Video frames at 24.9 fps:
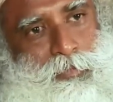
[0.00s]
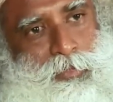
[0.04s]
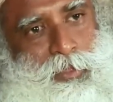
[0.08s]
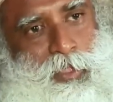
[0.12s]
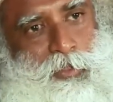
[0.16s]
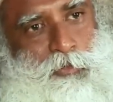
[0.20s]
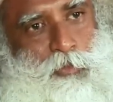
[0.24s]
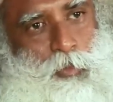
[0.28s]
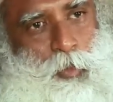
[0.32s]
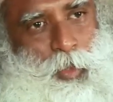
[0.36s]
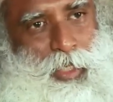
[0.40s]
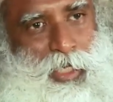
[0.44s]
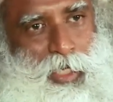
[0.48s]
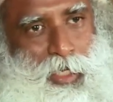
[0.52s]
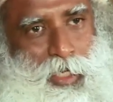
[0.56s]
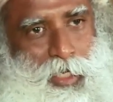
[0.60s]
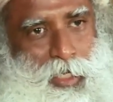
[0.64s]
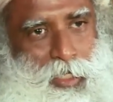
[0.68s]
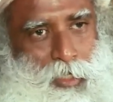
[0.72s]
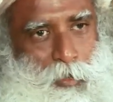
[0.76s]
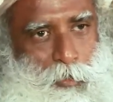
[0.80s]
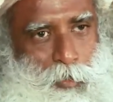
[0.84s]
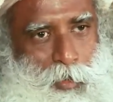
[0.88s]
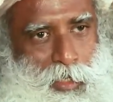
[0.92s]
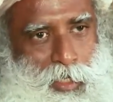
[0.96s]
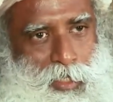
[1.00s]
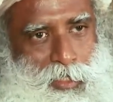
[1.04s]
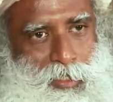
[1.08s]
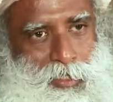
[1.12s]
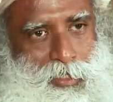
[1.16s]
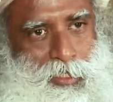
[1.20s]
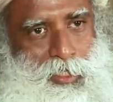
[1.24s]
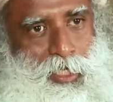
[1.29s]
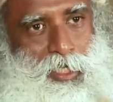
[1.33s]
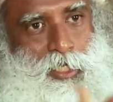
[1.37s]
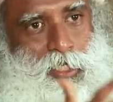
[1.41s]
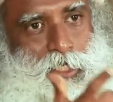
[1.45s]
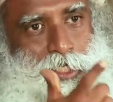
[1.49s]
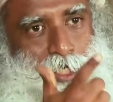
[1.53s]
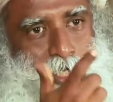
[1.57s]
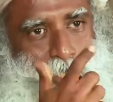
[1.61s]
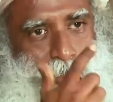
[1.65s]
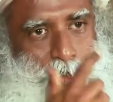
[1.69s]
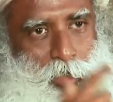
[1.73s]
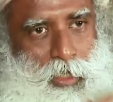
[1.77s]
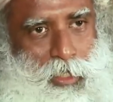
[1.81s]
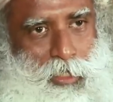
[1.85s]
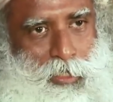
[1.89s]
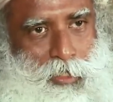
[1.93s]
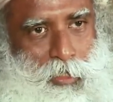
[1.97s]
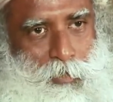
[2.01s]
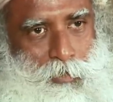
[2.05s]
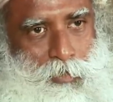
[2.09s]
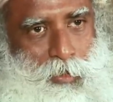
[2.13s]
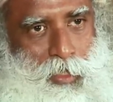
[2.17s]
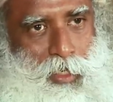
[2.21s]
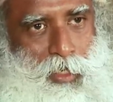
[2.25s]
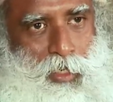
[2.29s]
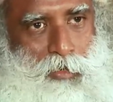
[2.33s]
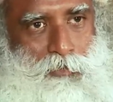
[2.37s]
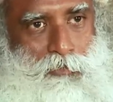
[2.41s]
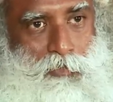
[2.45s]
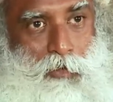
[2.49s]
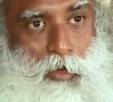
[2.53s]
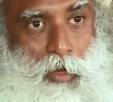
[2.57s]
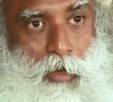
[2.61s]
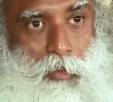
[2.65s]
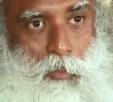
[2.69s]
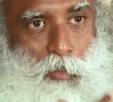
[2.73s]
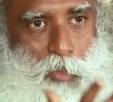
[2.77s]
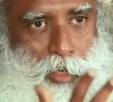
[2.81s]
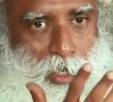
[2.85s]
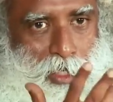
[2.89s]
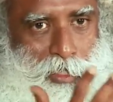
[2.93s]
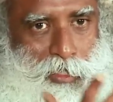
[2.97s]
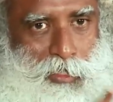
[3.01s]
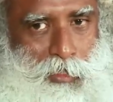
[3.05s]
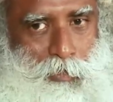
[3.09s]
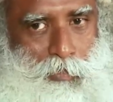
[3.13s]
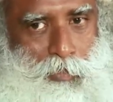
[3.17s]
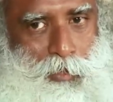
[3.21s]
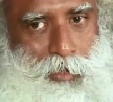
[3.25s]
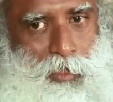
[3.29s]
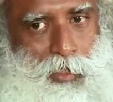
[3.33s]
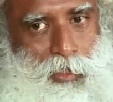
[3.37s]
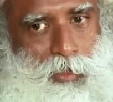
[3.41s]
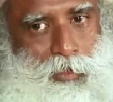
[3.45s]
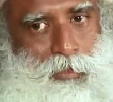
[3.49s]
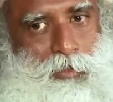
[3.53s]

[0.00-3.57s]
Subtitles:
If you put it in another place, texture will disappear, form will disappear.